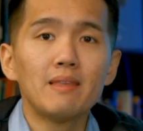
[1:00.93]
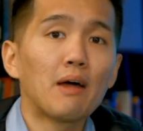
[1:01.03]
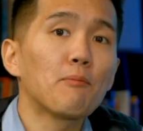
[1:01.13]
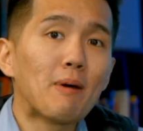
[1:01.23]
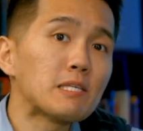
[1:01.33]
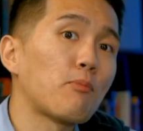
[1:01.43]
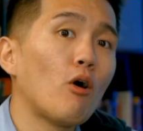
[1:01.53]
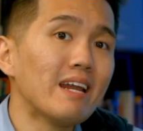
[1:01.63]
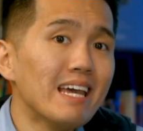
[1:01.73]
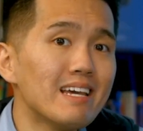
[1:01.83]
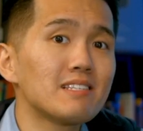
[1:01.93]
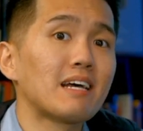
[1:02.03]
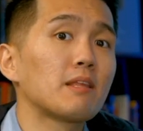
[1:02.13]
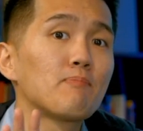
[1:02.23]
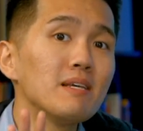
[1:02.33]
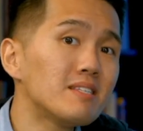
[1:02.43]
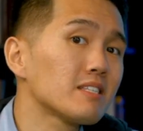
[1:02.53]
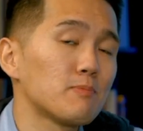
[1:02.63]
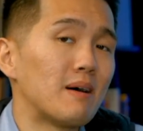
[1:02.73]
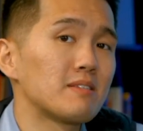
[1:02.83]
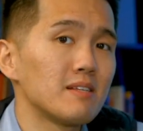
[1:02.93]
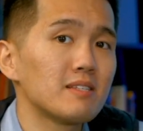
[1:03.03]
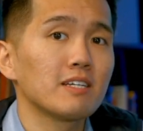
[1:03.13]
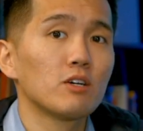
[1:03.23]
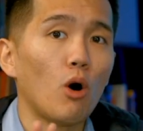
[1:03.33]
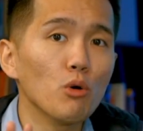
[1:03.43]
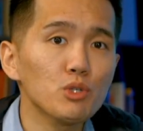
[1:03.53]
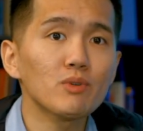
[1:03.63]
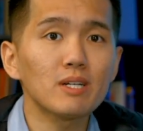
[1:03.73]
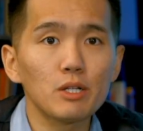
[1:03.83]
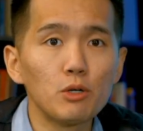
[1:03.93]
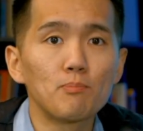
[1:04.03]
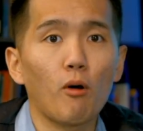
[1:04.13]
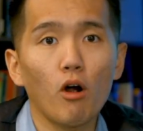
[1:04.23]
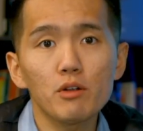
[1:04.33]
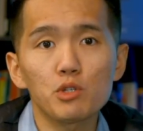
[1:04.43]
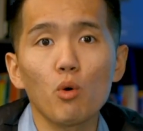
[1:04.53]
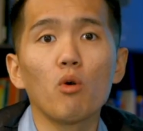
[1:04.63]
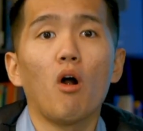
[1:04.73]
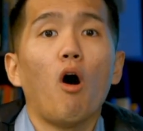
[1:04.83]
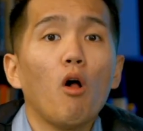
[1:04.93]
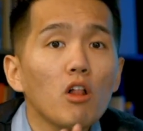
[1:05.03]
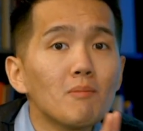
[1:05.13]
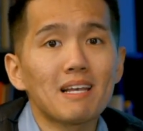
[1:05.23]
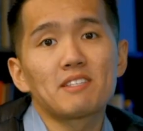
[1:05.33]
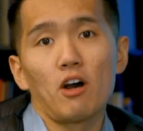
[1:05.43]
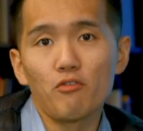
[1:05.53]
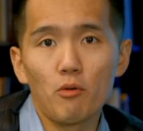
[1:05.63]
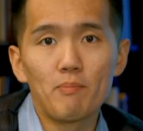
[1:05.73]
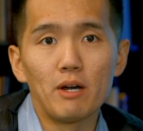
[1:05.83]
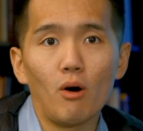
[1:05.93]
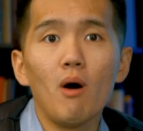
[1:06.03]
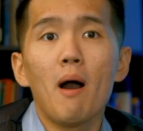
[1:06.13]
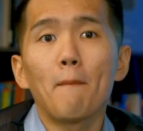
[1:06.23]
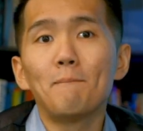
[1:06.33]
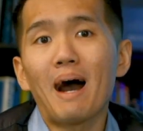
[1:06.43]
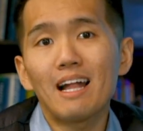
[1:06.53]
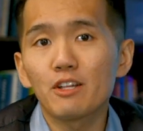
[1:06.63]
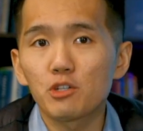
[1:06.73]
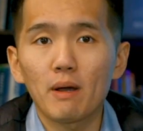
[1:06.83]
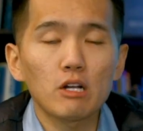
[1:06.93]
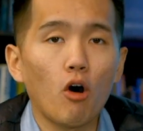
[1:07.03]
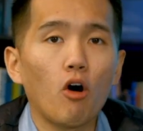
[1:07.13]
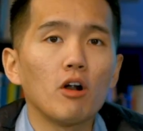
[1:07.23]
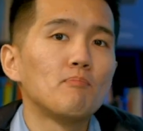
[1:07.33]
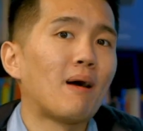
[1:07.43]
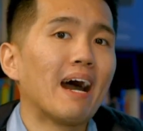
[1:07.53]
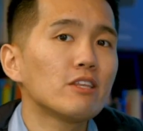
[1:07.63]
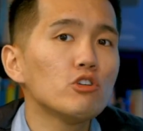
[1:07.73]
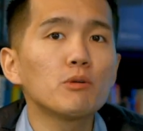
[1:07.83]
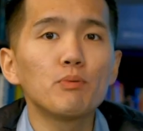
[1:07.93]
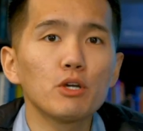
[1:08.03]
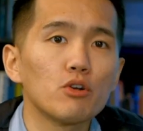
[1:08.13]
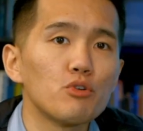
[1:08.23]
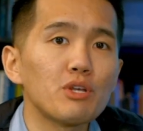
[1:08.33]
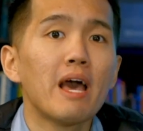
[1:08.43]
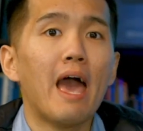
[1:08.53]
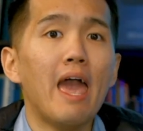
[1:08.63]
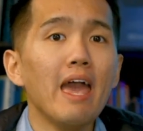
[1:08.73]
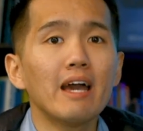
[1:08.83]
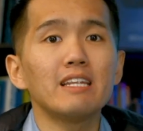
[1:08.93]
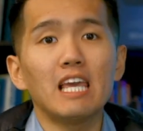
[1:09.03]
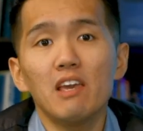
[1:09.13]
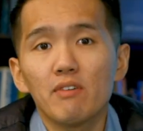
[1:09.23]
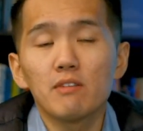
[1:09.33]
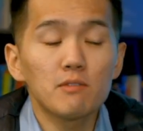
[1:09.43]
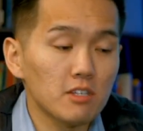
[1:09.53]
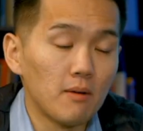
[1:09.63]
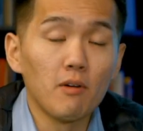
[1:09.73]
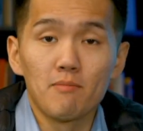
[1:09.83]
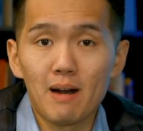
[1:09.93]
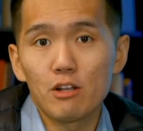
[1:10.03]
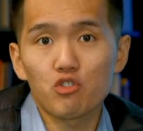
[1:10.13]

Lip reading: Now, the best part is that the business expenses could also include parts or all of my cell phone bill, mileage on my car, buying new computers, and even some of my